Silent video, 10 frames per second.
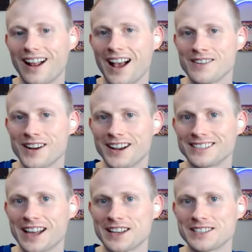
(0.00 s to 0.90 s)
I
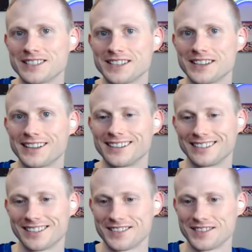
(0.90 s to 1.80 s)
recognize the
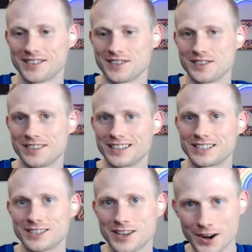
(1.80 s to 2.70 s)

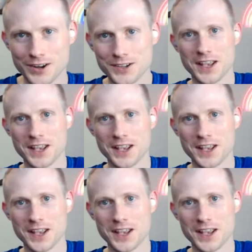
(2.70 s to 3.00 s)
stutters